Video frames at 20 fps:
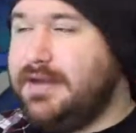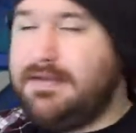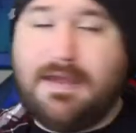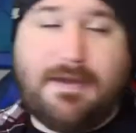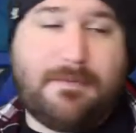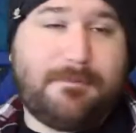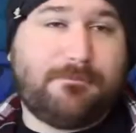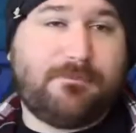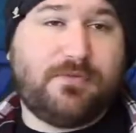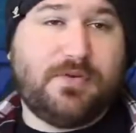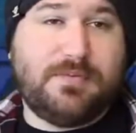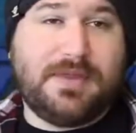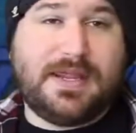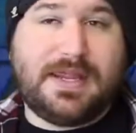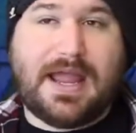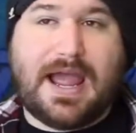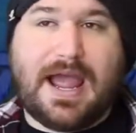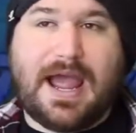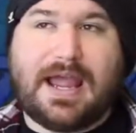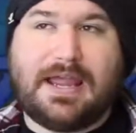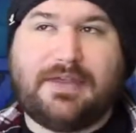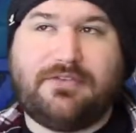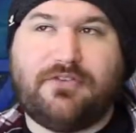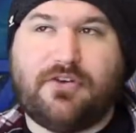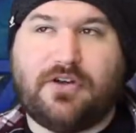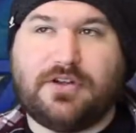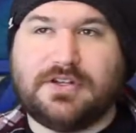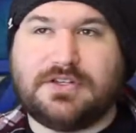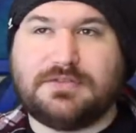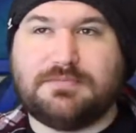Now, for me, I
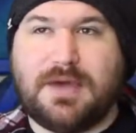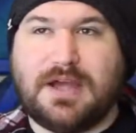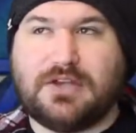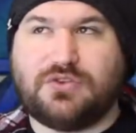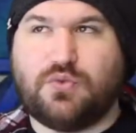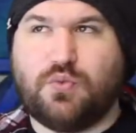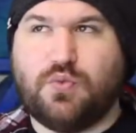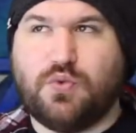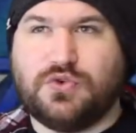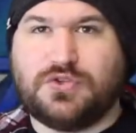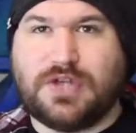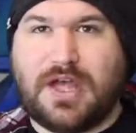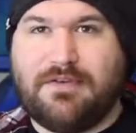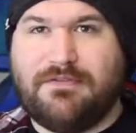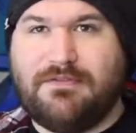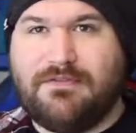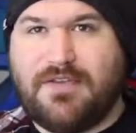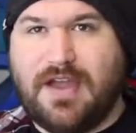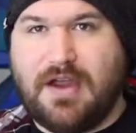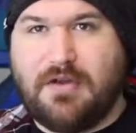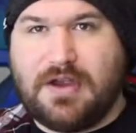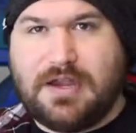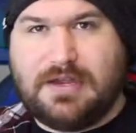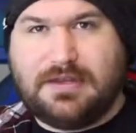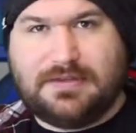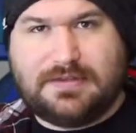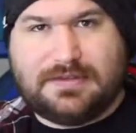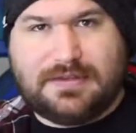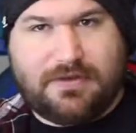thought this match was a very